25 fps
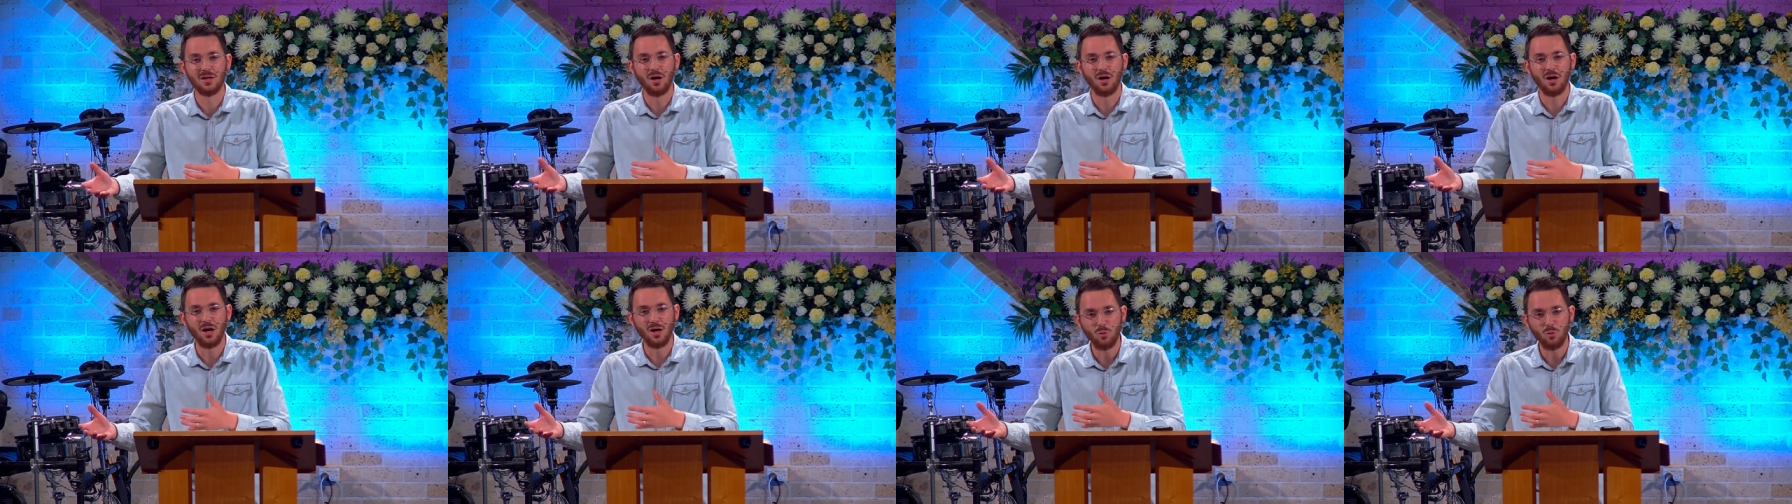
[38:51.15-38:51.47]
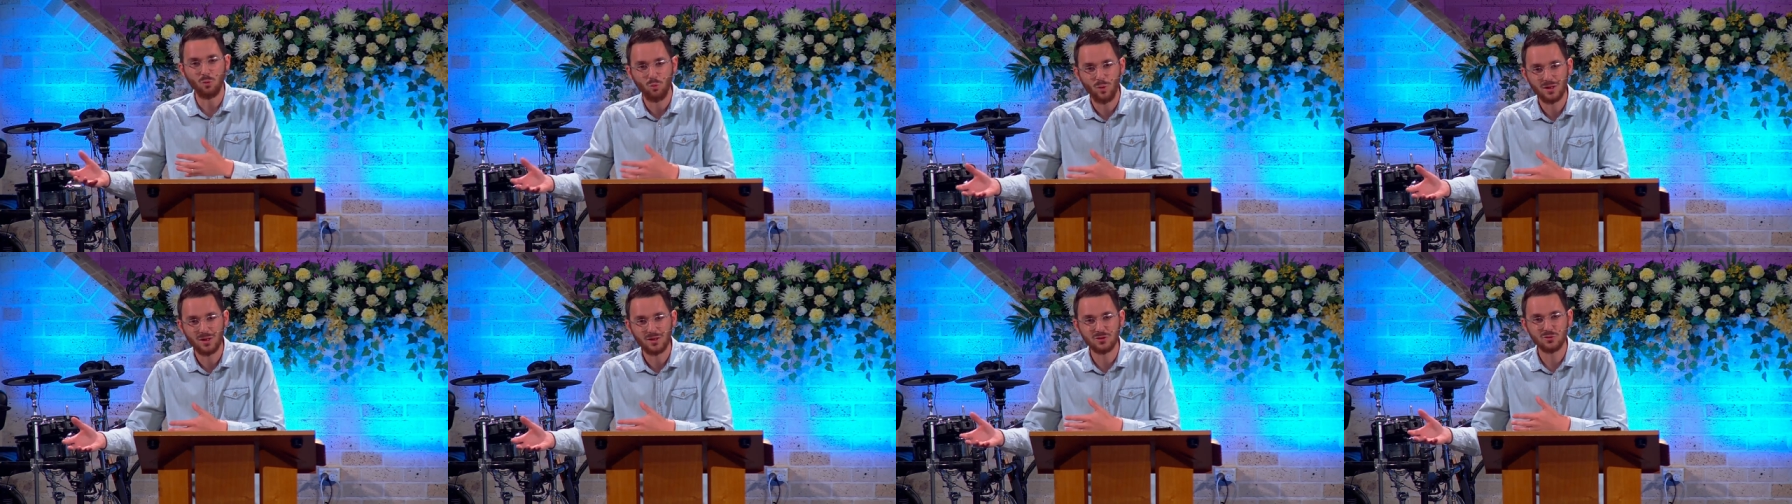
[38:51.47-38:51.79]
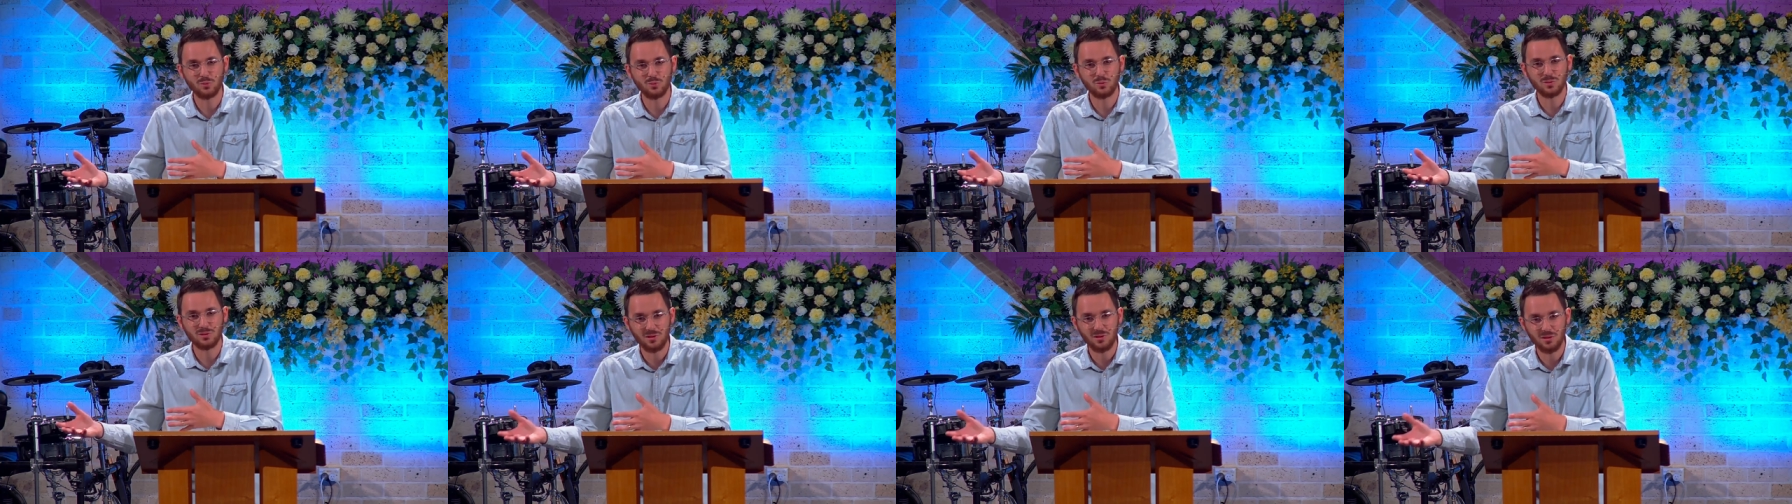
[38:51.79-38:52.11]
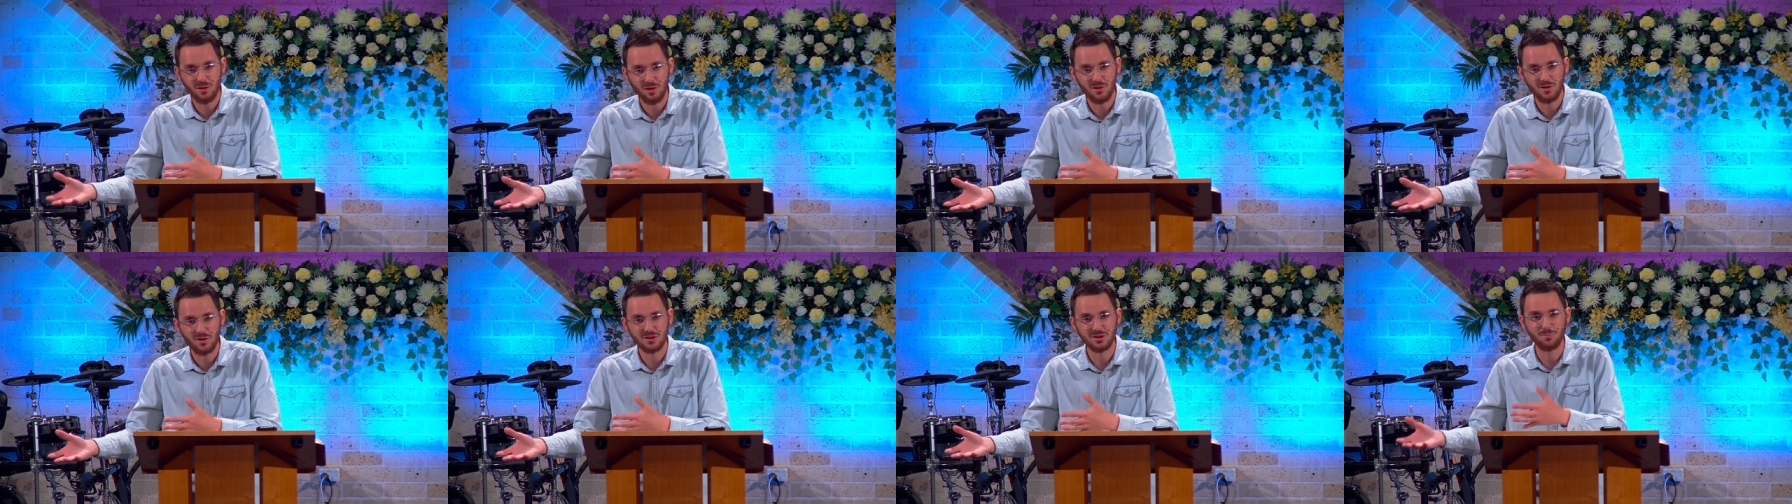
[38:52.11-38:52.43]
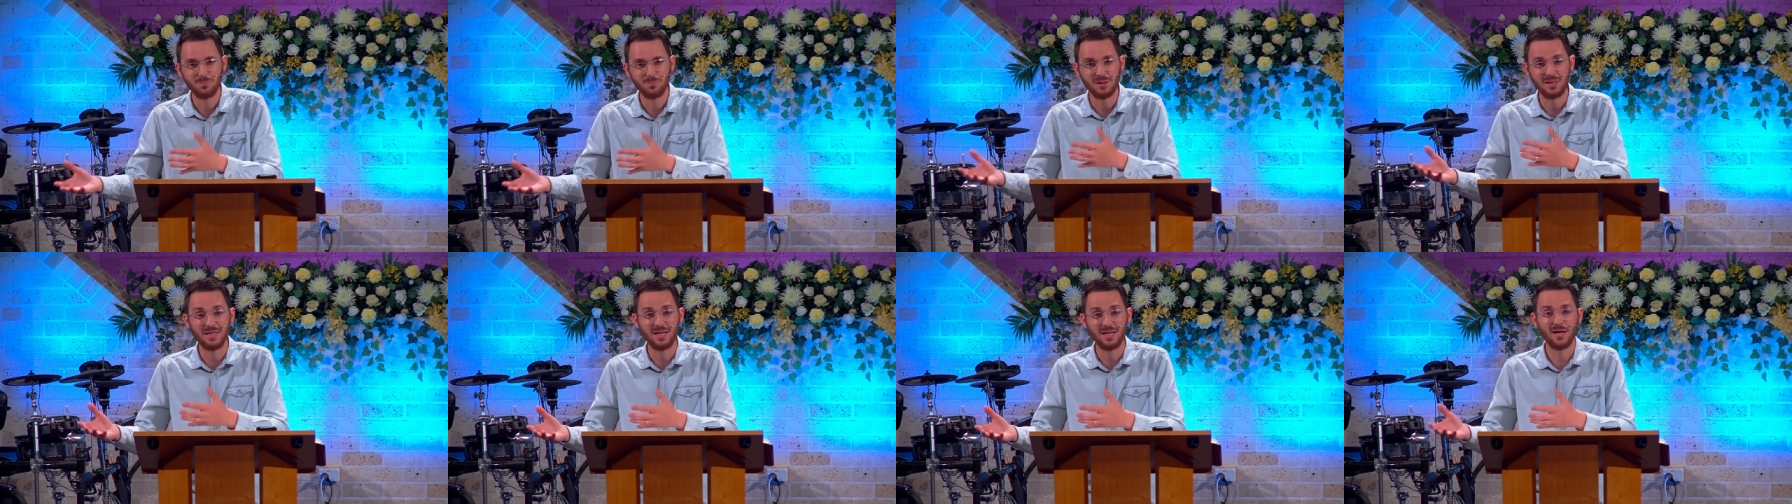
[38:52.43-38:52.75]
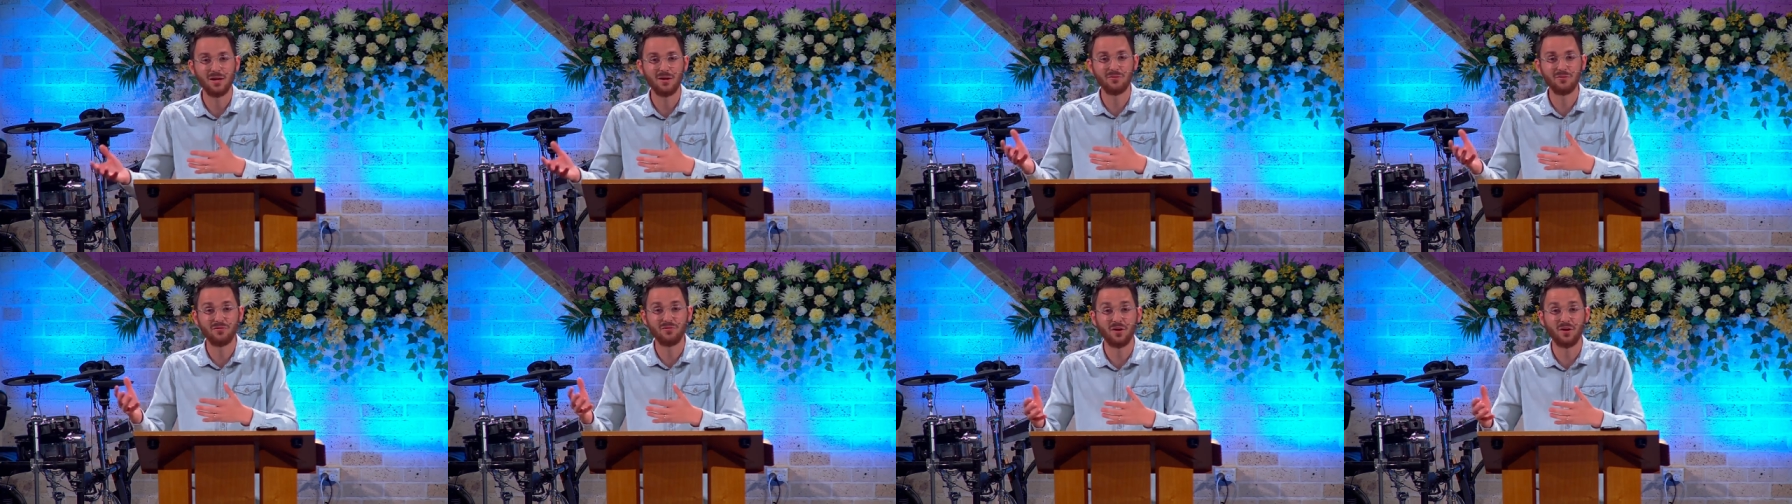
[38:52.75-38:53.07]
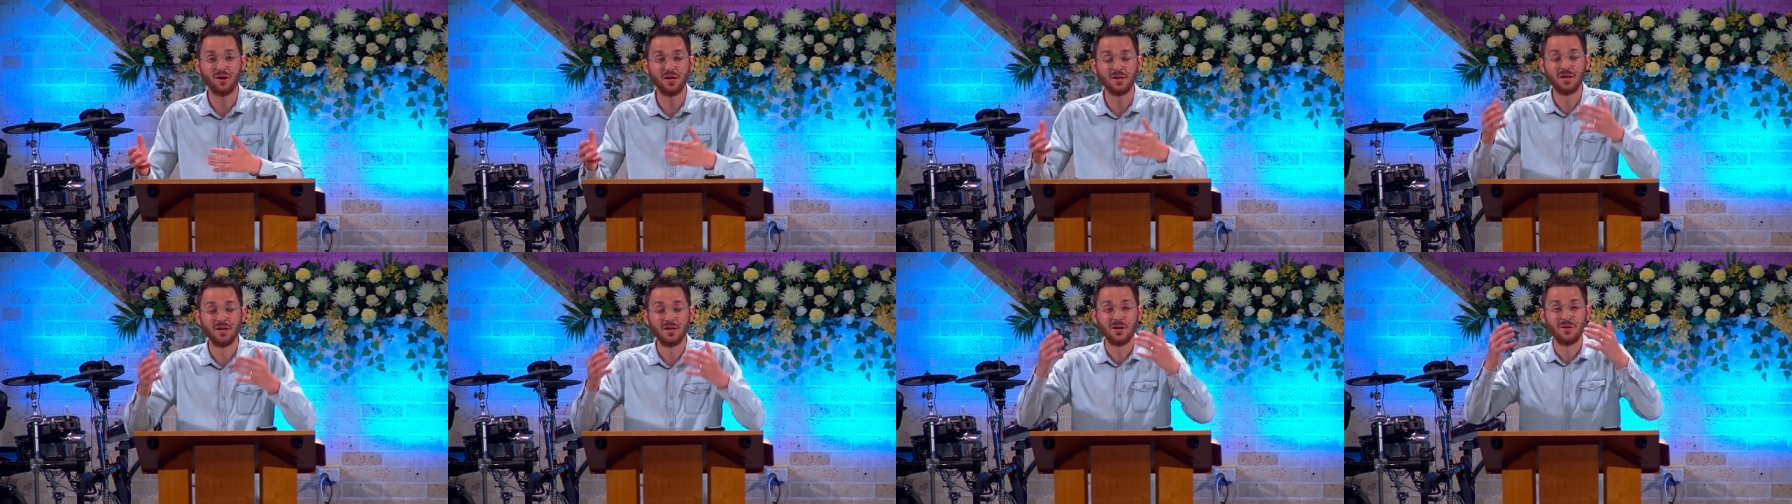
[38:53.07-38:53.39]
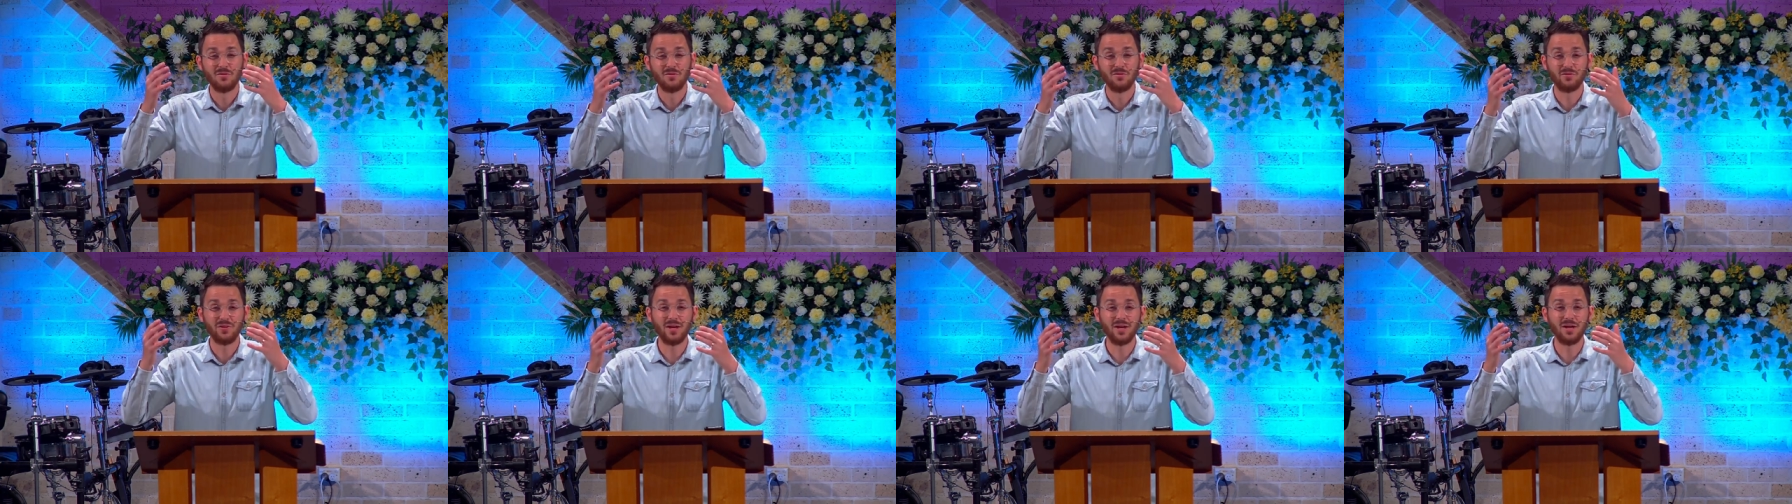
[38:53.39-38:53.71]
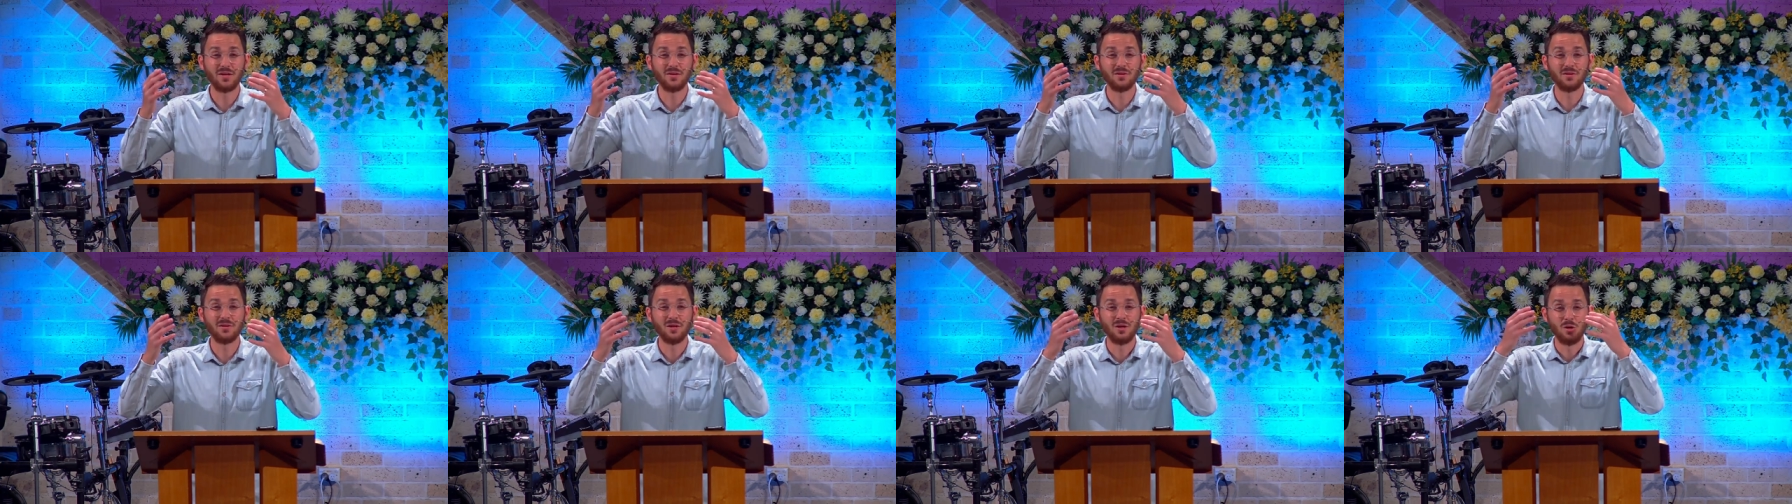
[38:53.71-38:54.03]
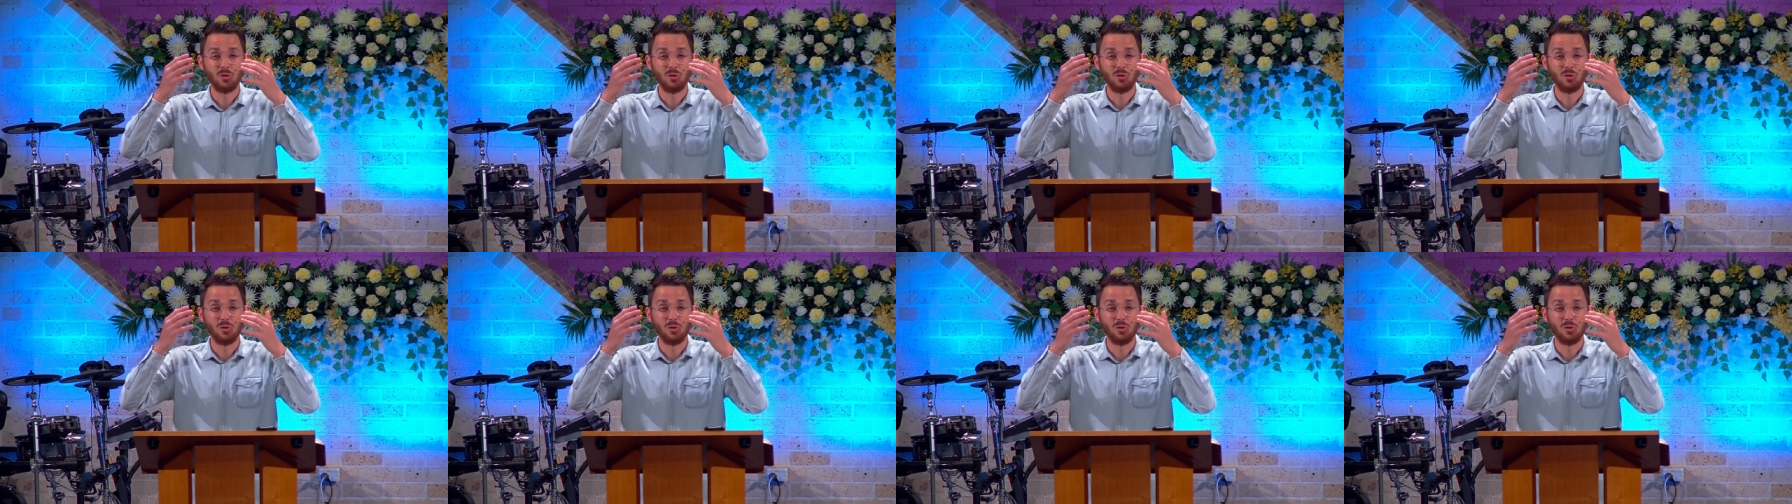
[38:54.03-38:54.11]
I once was lost, but now I'm fine, found,